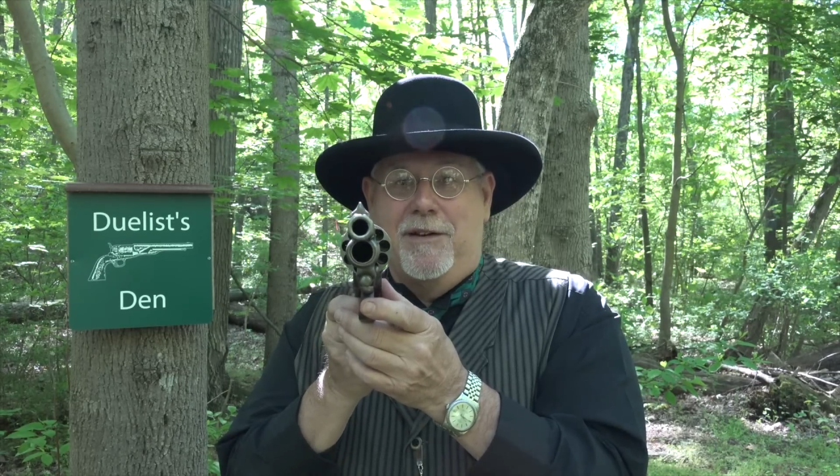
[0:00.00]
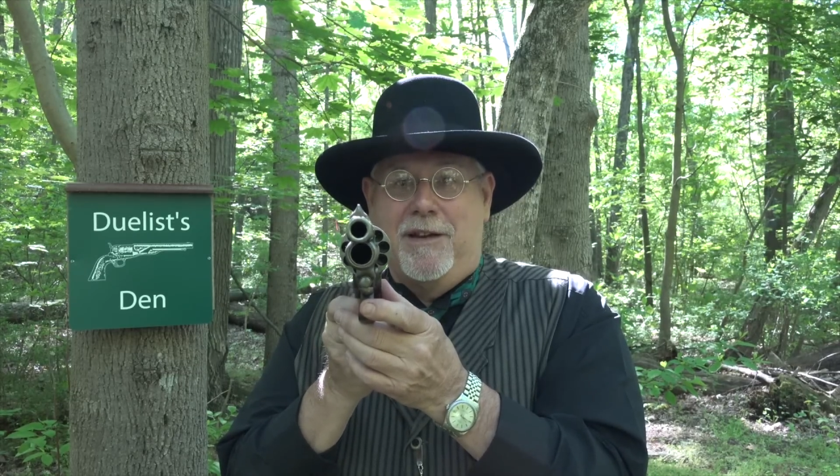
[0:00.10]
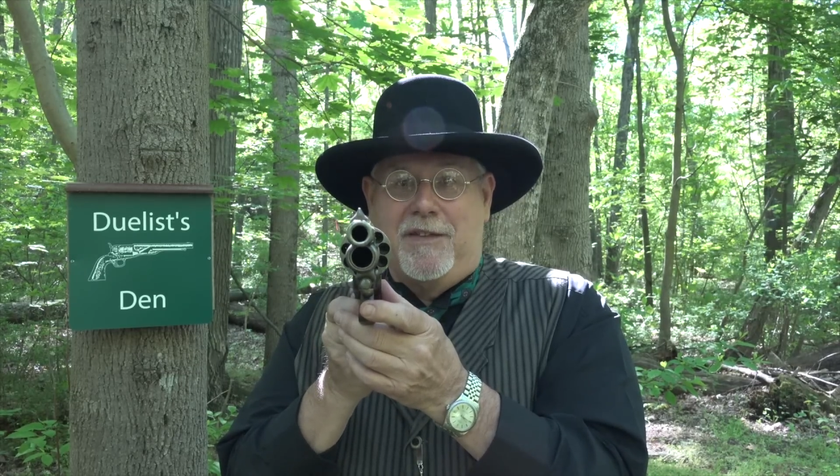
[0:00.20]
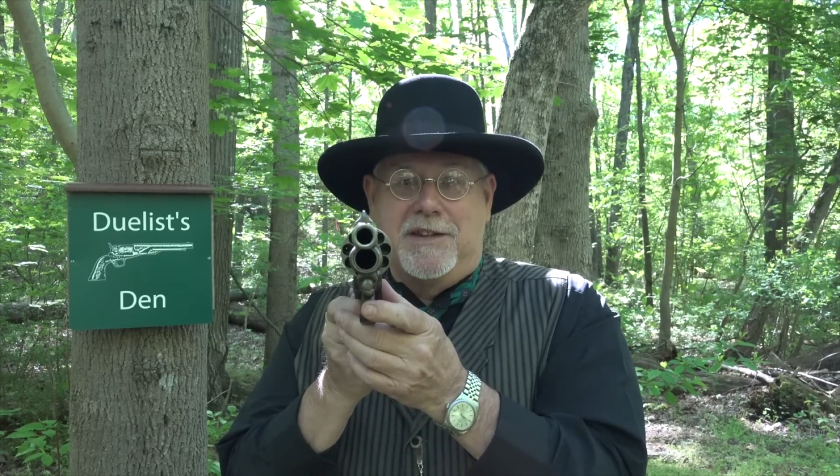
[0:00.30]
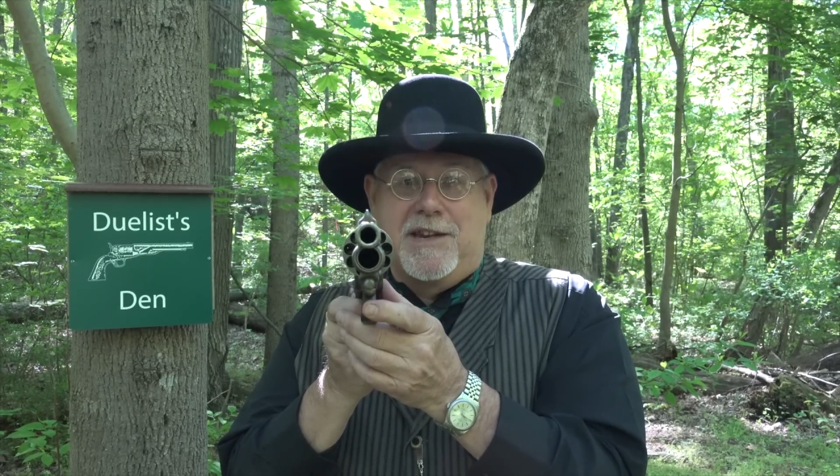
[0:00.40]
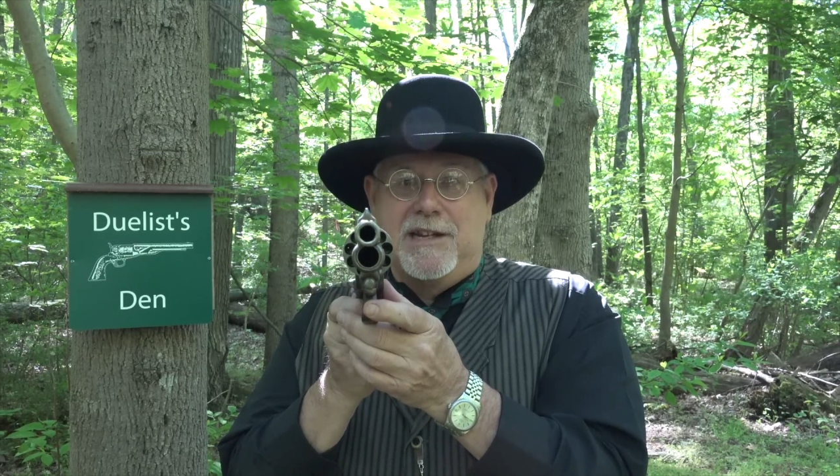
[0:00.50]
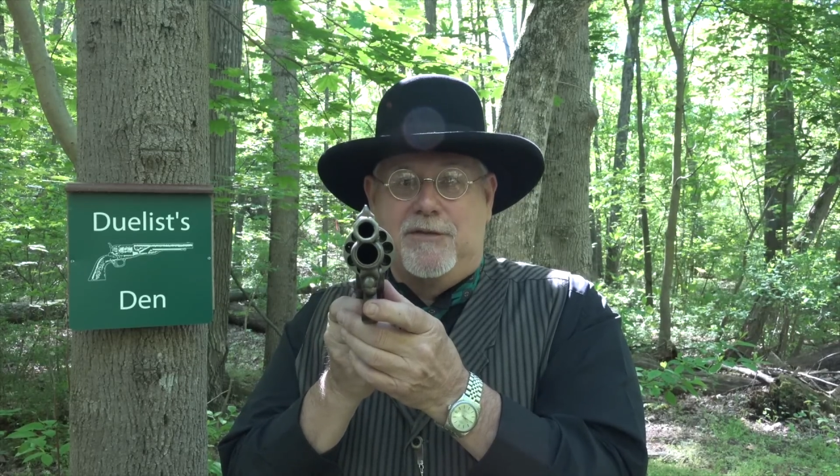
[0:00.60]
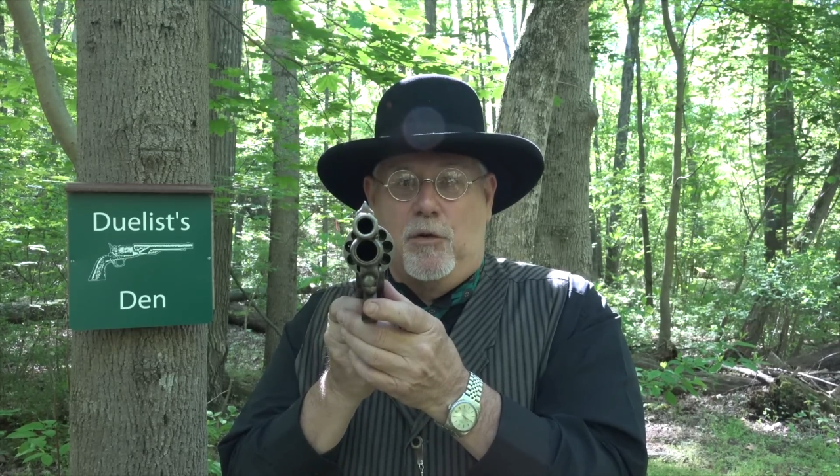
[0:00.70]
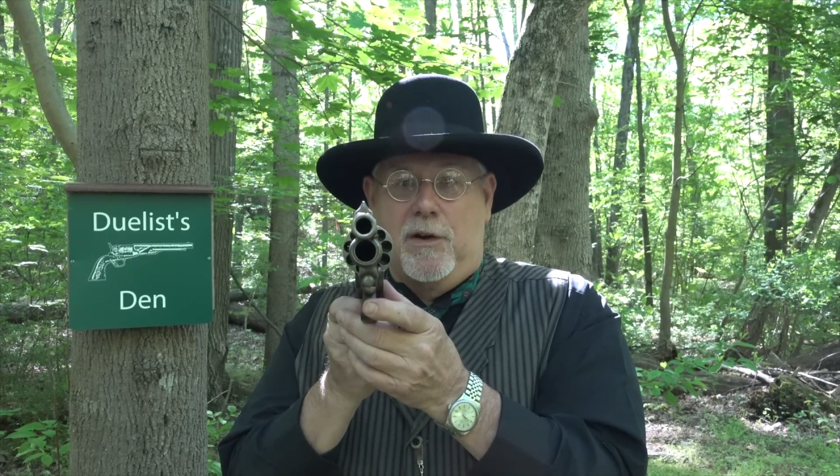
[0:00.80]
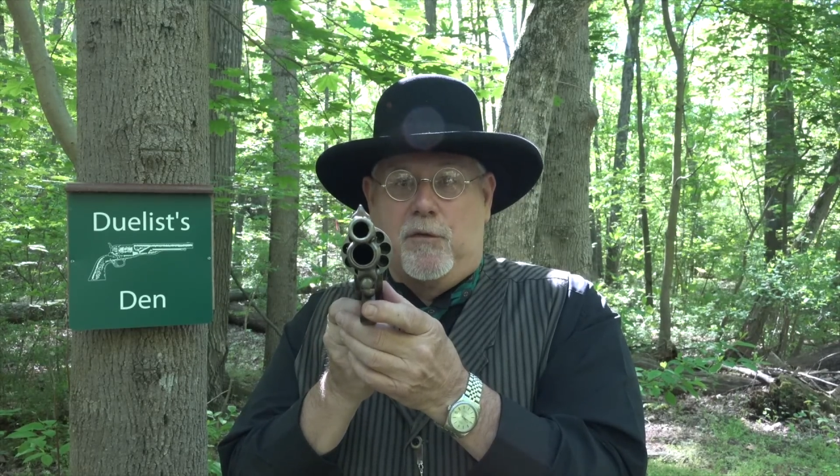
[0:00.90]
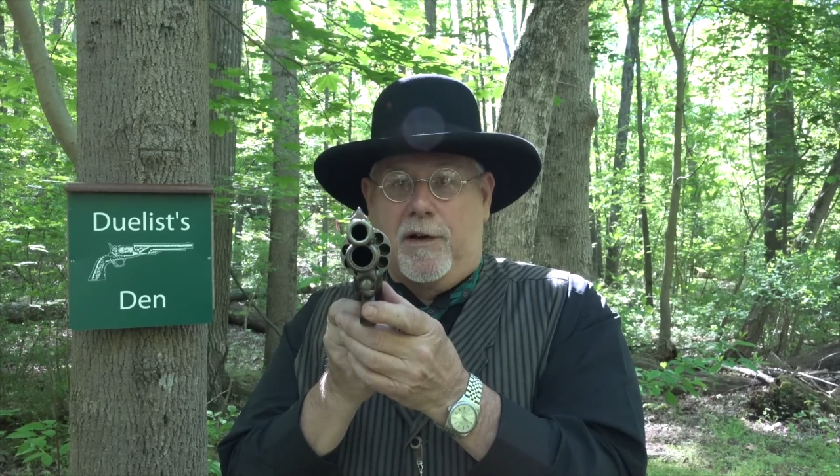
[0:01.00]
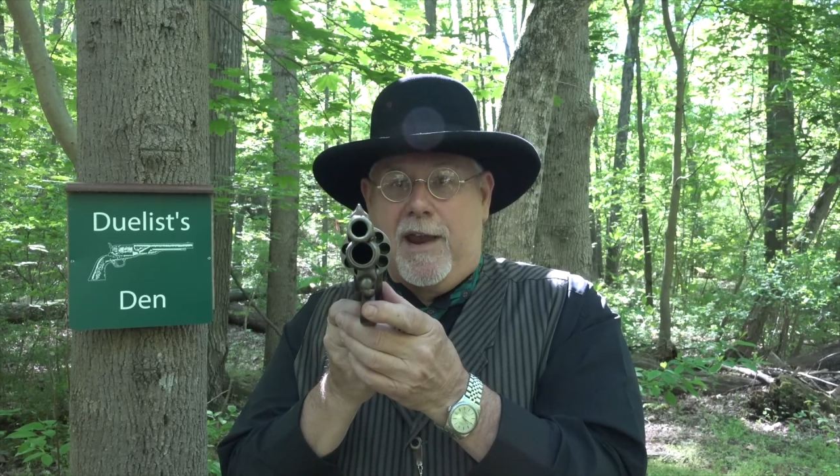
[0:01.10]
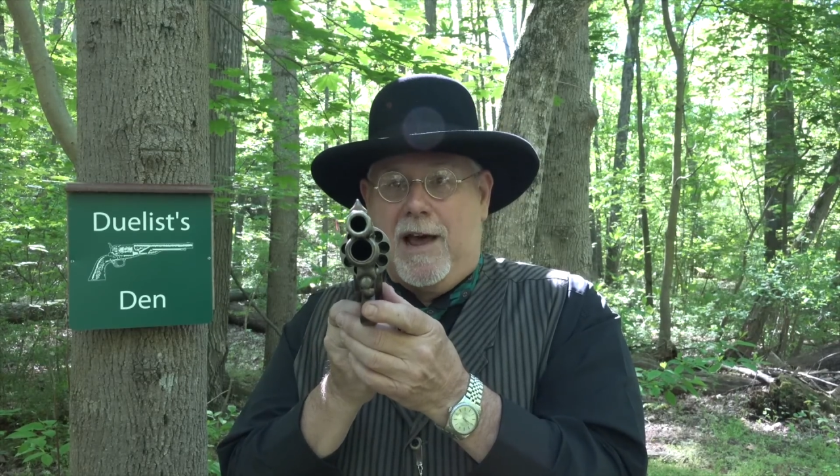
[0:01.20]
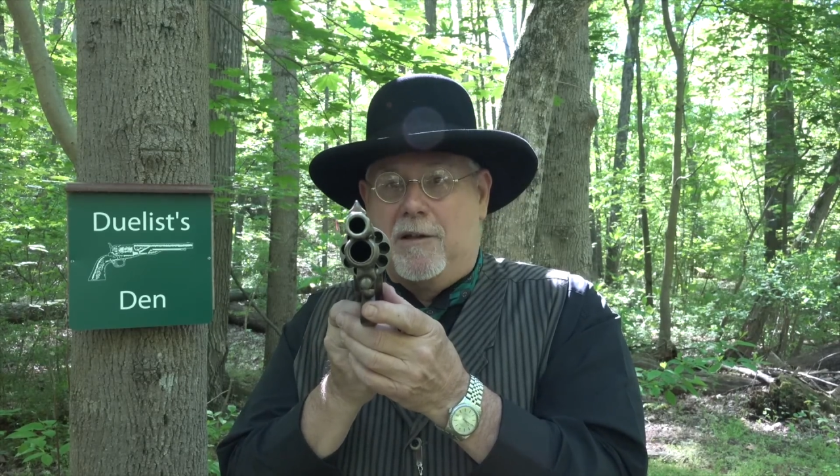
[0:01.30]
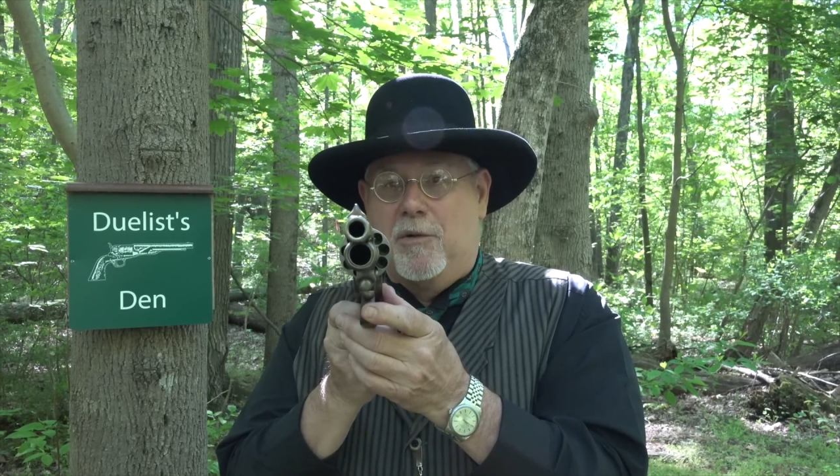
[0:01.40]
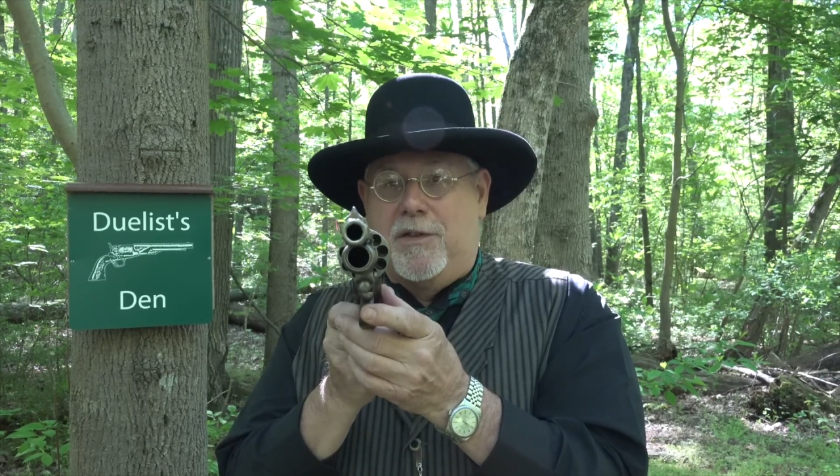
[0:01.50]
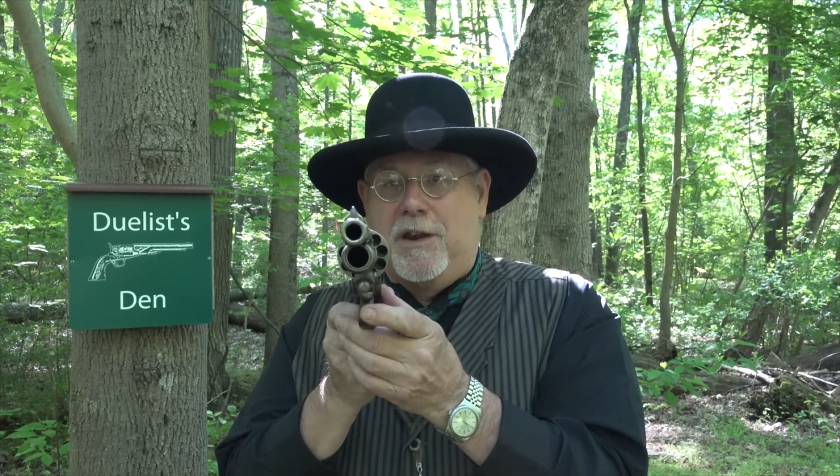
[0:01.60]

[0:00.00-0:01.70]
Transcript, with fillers: in this case forty-four caliber,